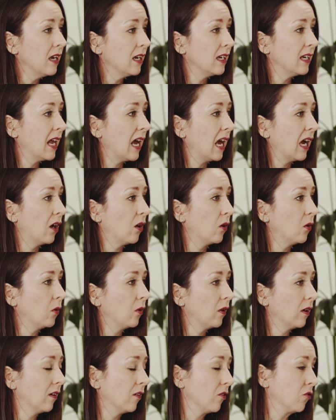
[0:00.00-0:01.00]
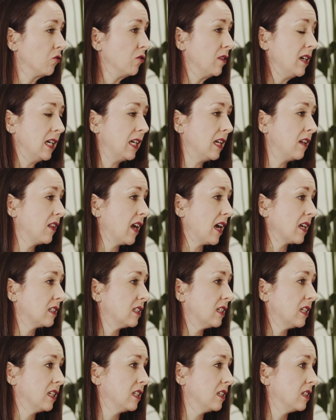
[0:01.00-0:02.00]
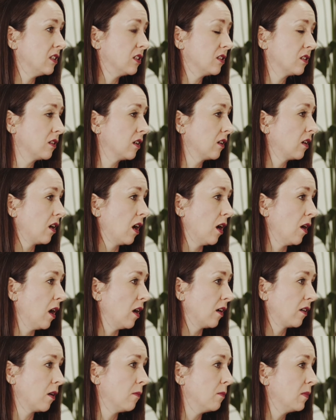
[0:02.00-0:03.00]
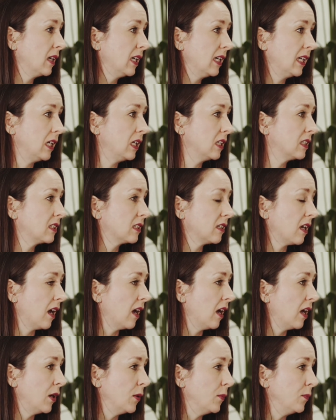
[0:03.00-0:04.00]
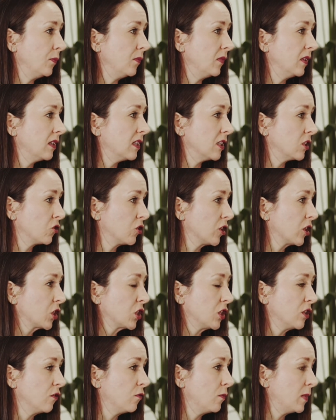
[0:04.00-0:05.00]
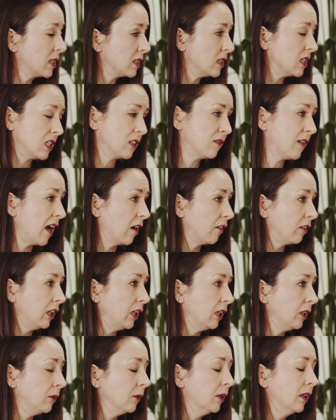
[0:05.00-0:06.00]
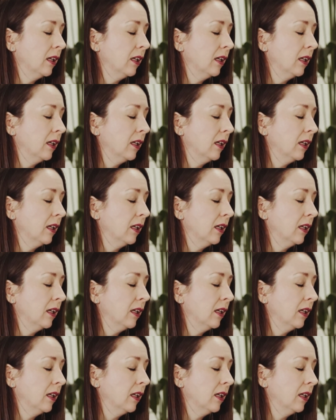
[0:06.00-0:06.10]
Now, really, that is a complete destruction of business value,